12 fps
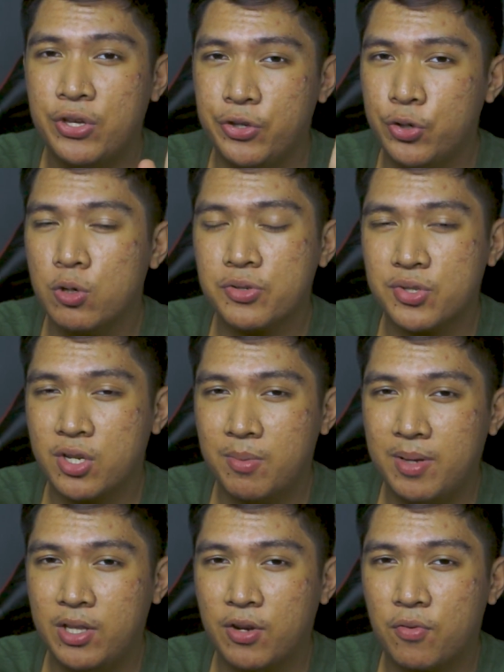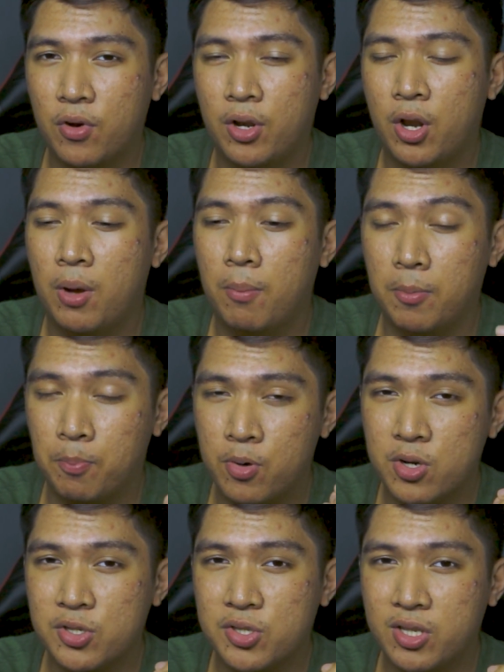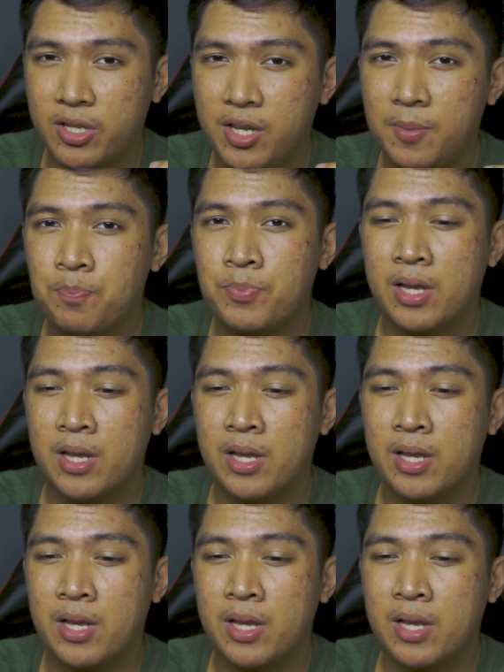Yours is gonna be different, but personally,